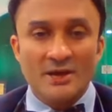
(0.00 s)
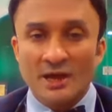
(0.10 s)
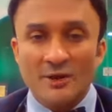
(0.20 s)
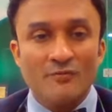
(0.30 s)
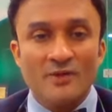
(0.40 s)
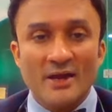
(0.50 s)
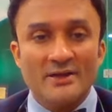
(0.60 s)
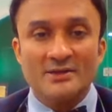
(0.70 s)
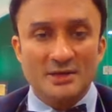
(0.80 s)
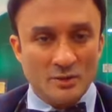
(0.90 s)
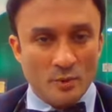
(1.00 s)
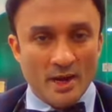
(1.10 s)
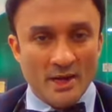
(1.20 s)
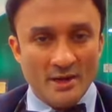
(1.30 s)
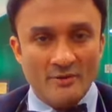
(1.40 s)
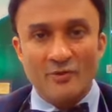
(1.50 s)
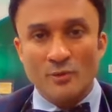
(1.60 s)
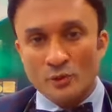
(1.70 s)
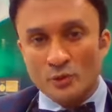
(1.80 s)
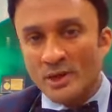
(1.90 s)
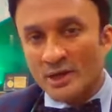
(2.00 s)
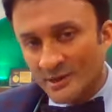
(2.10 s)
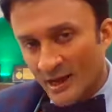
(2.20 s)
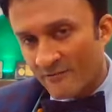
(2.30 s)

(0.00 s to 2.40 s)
None of that is required if you are doing